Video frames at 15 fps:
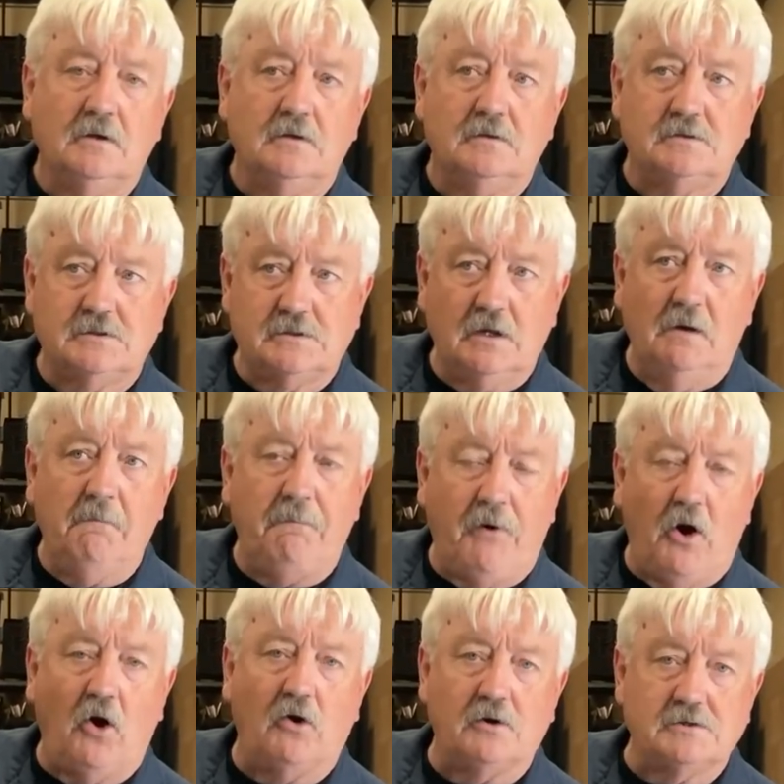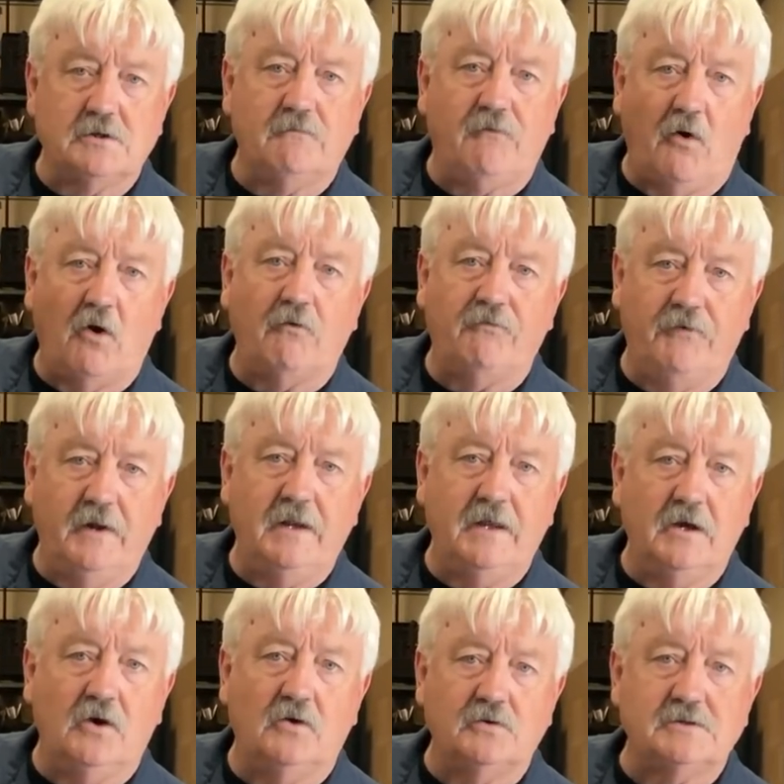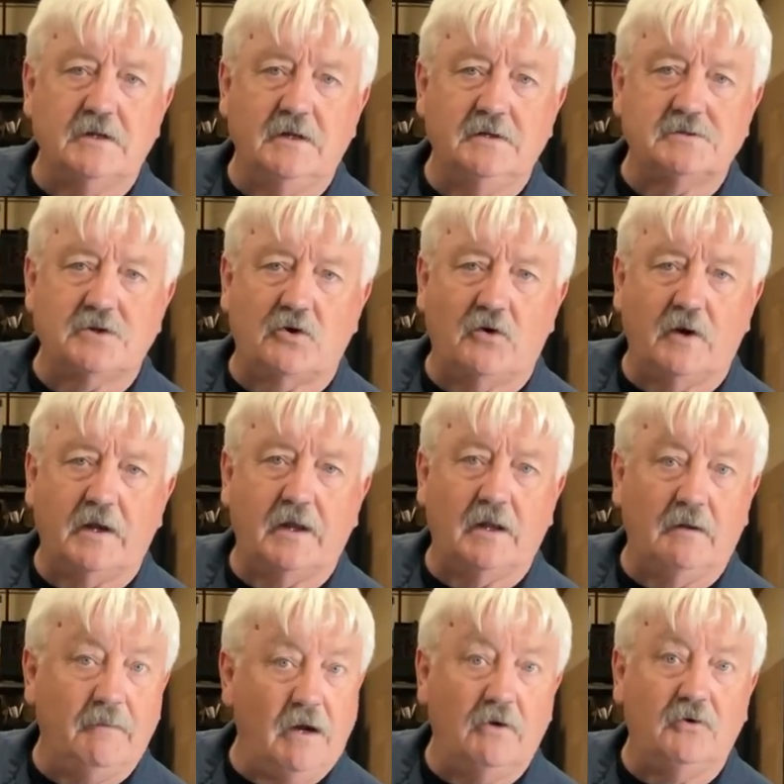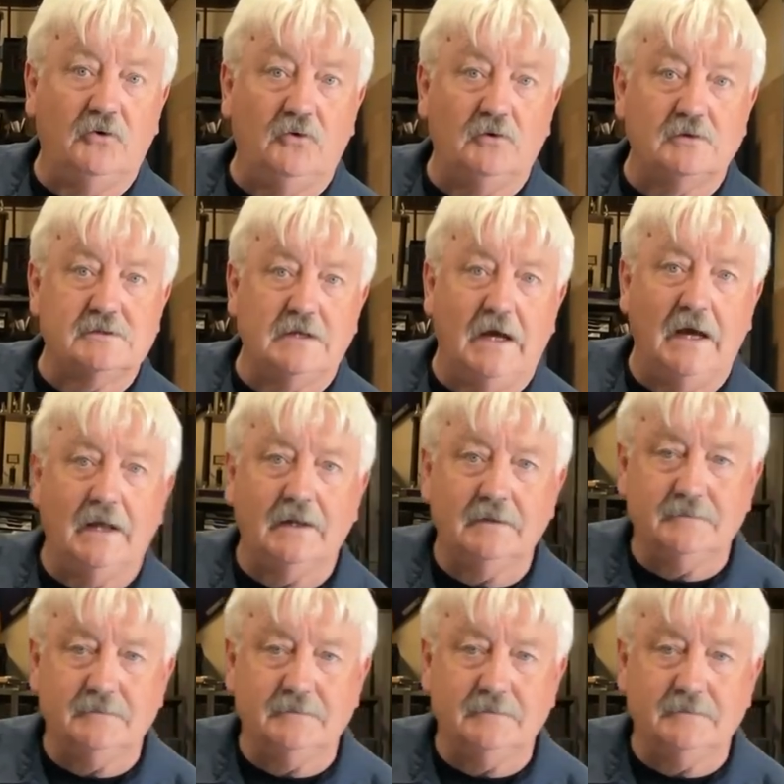some parts of our videos in his curriculum. How cool is that?